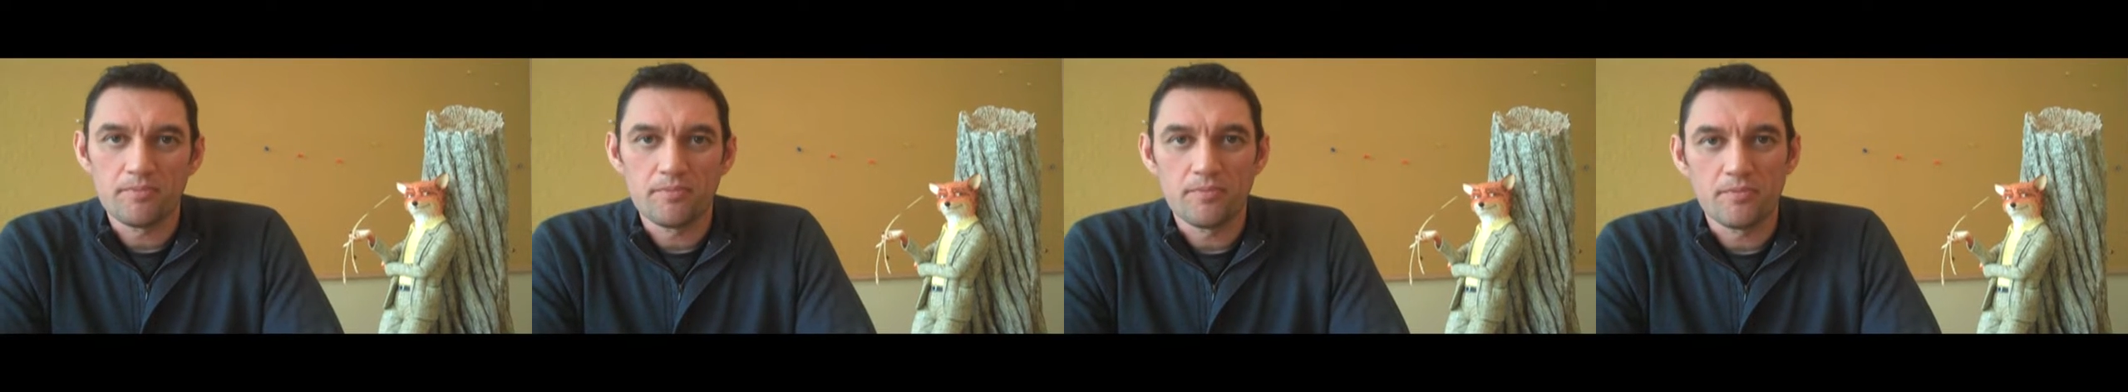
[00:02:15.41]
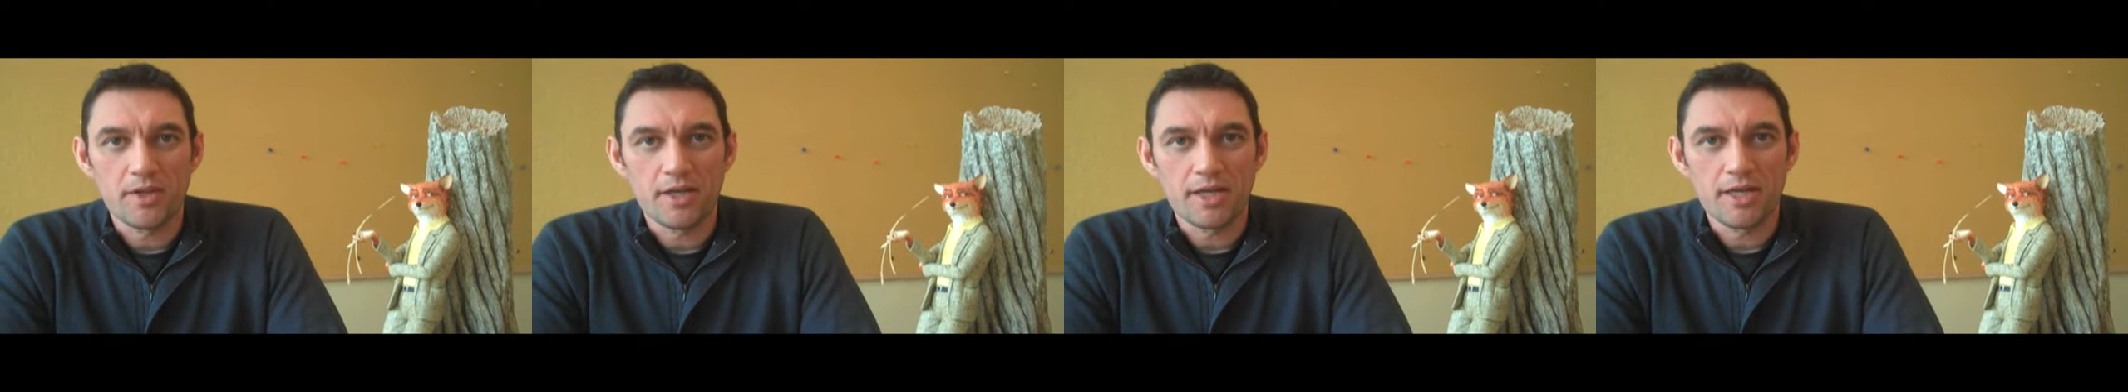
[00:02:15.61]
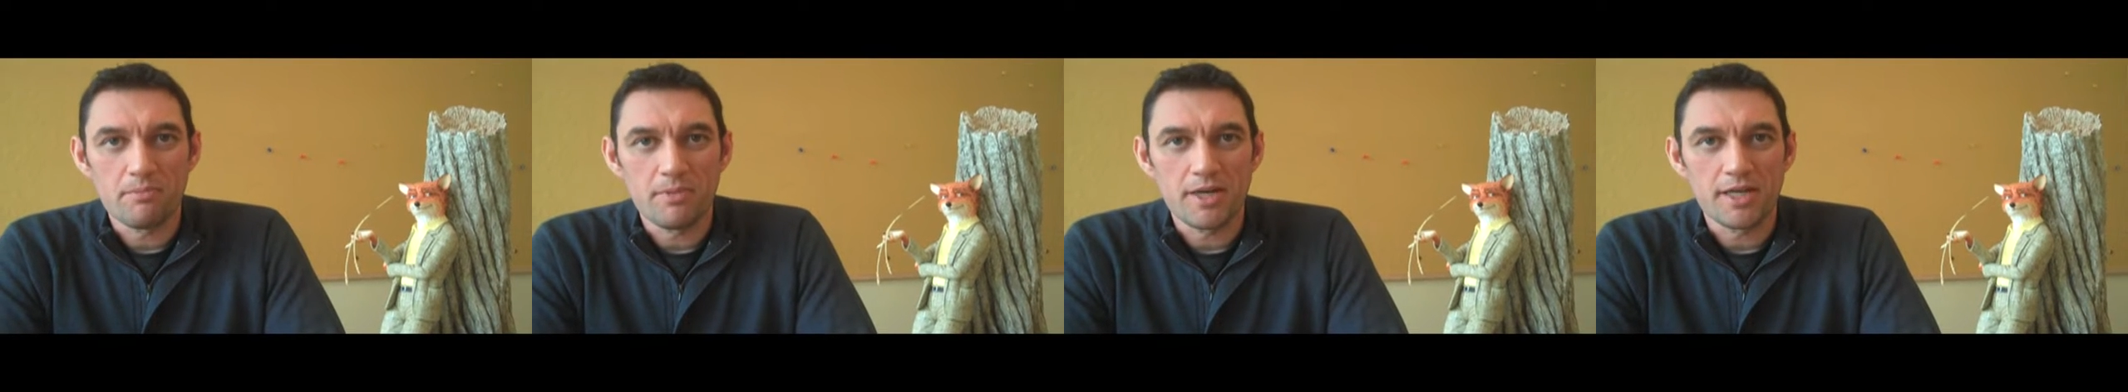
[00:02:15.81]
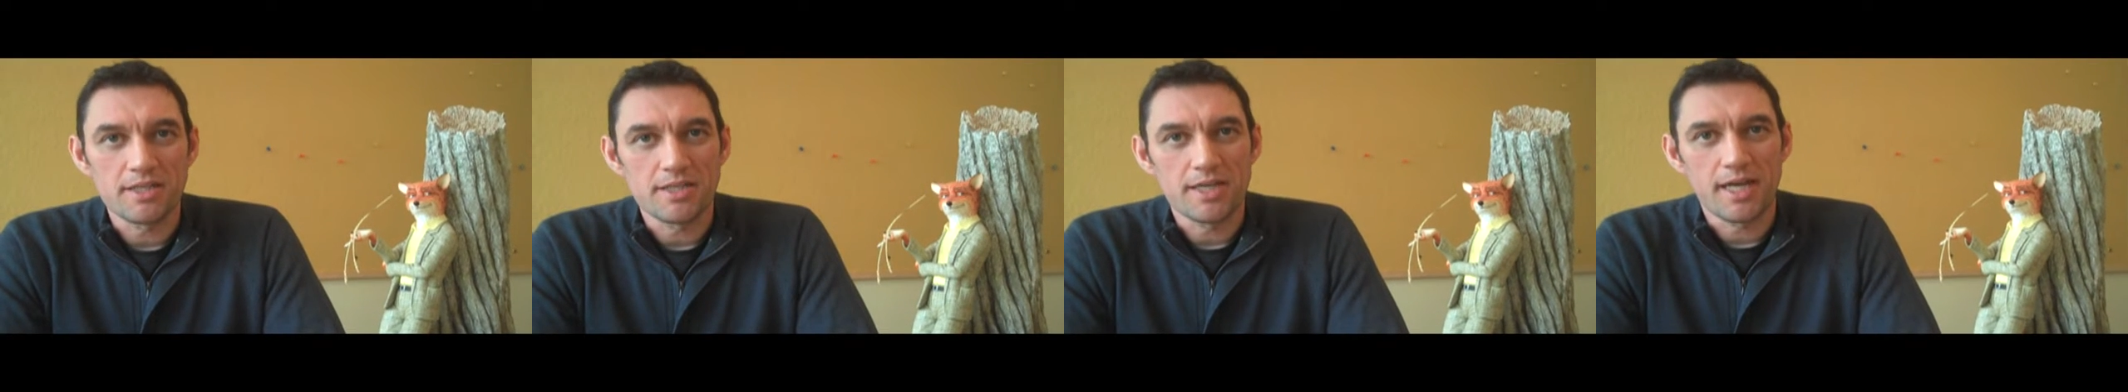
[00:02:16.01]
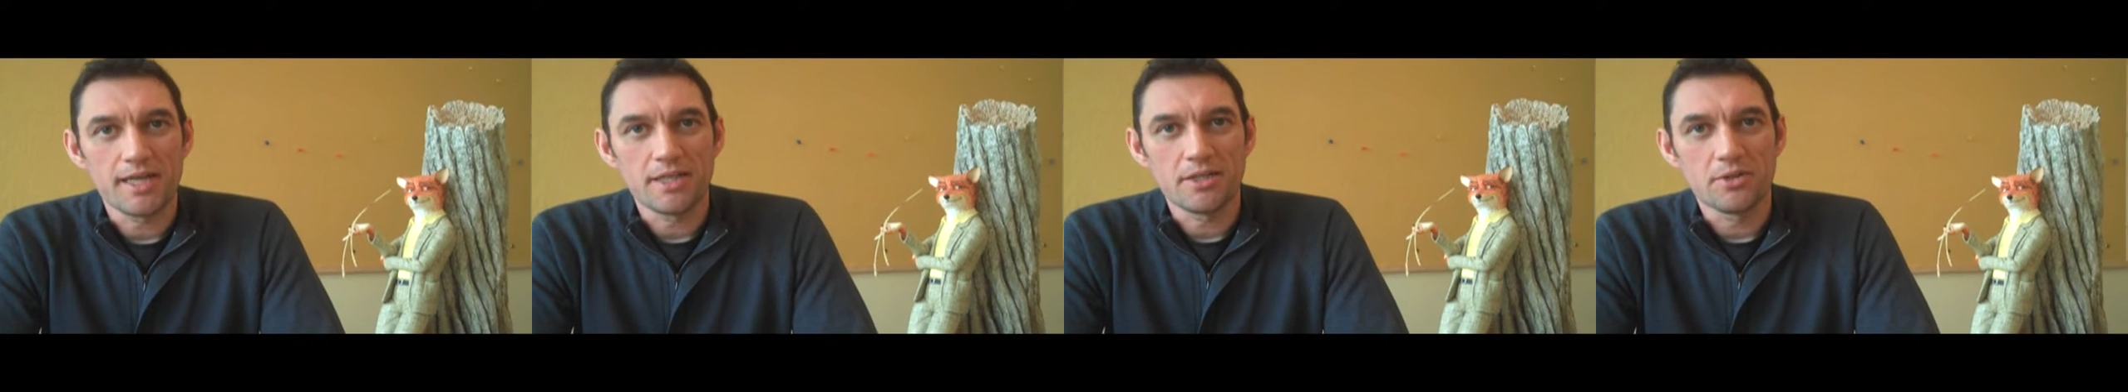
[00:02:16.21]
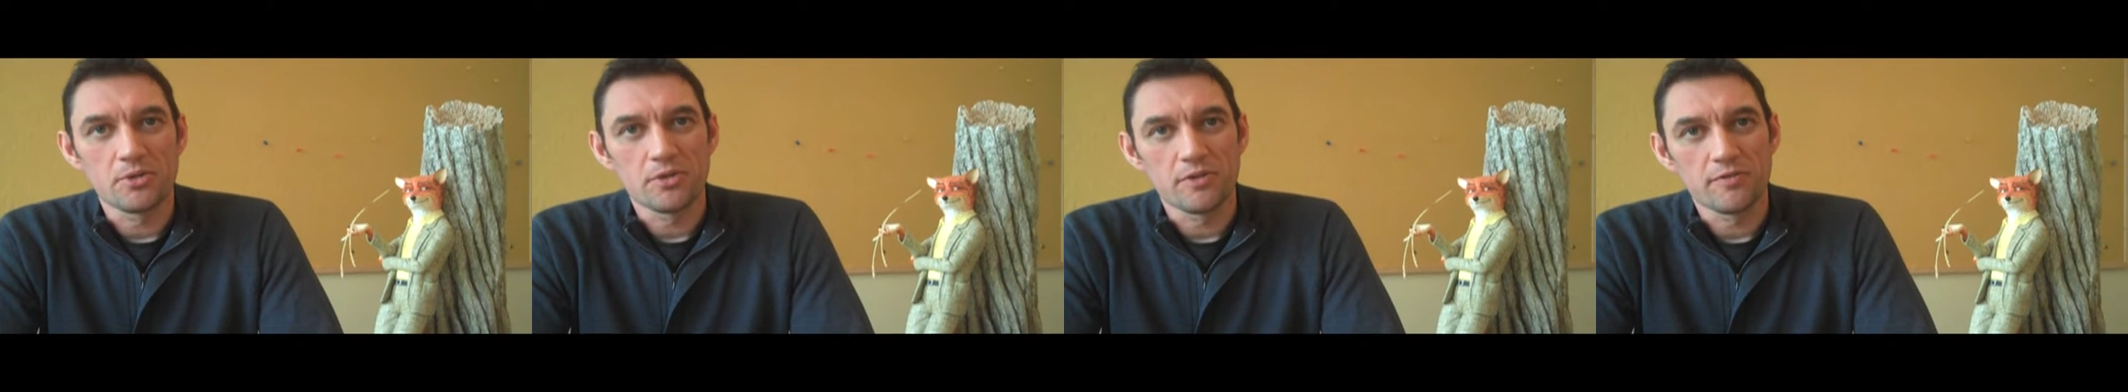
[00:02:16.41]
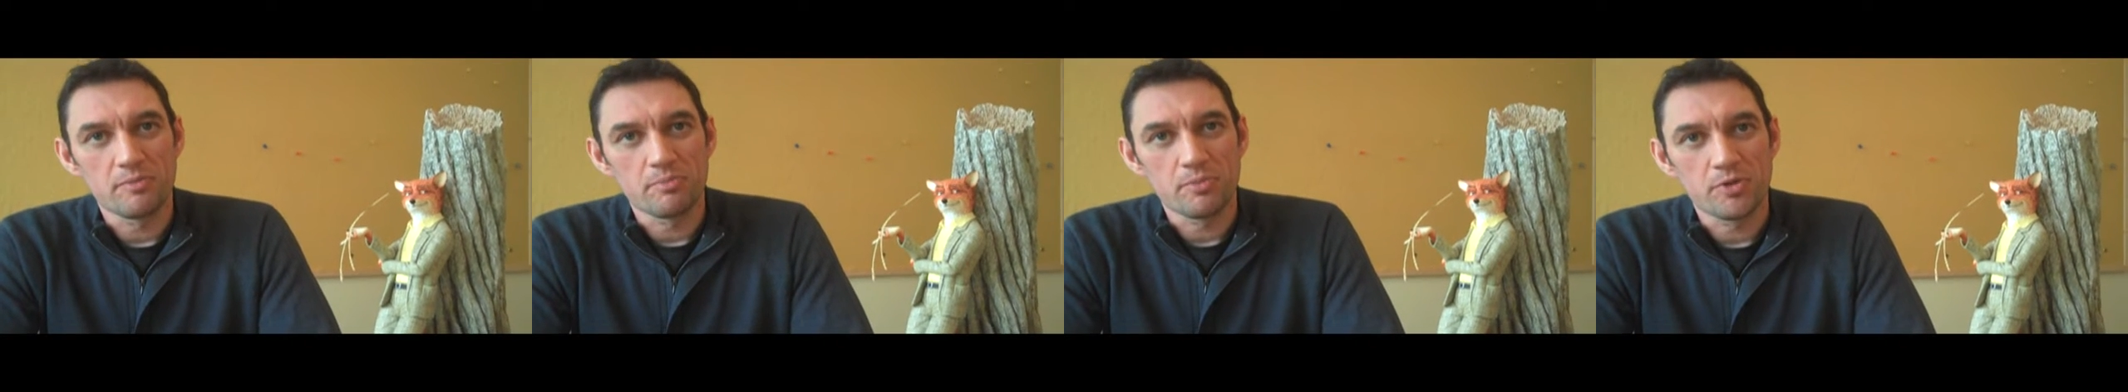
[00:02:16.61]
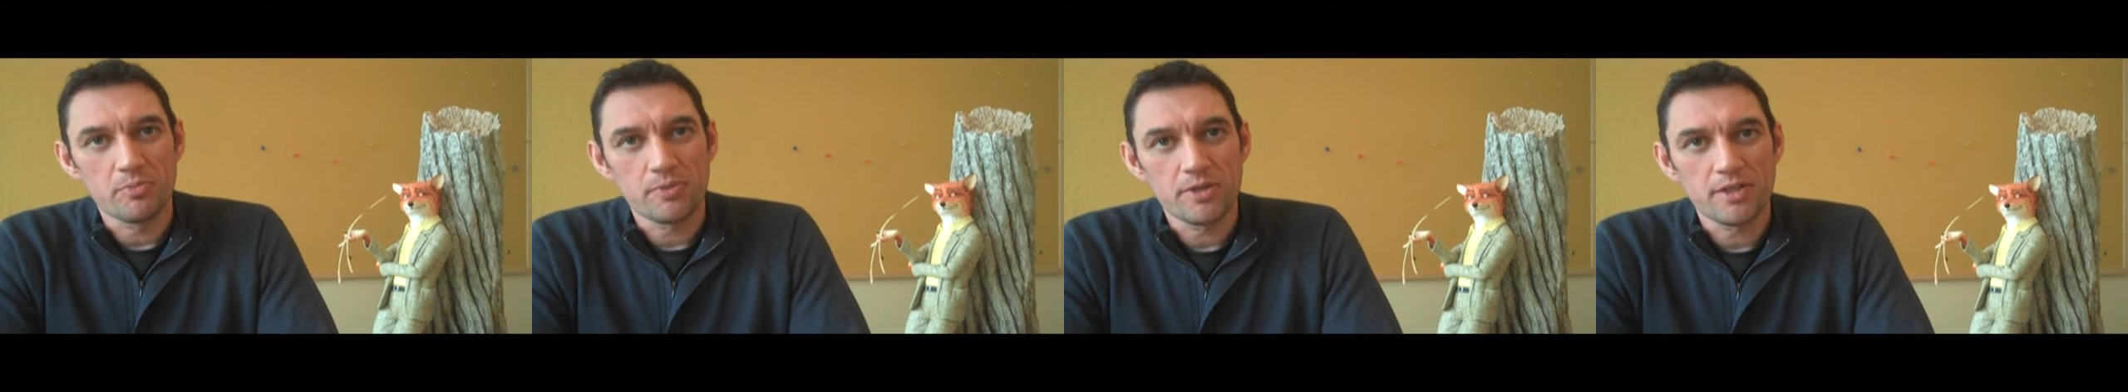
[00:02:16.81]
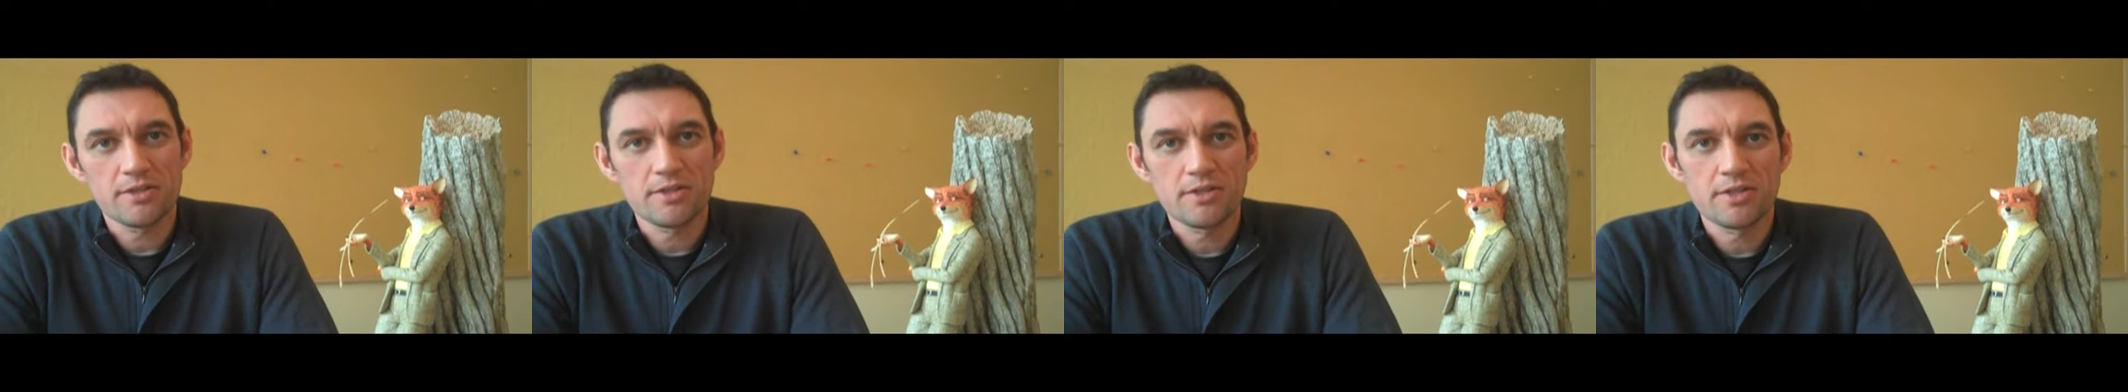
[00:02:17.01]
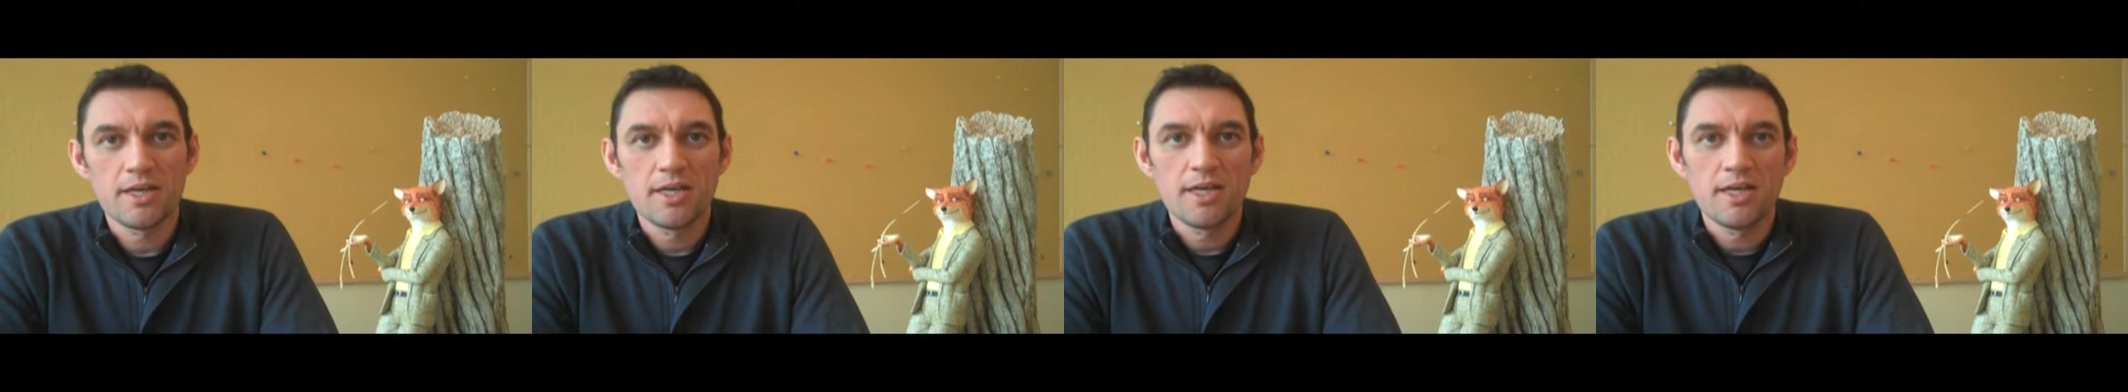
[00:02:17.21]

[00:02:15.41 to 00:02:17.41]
They maintained all of the puppets,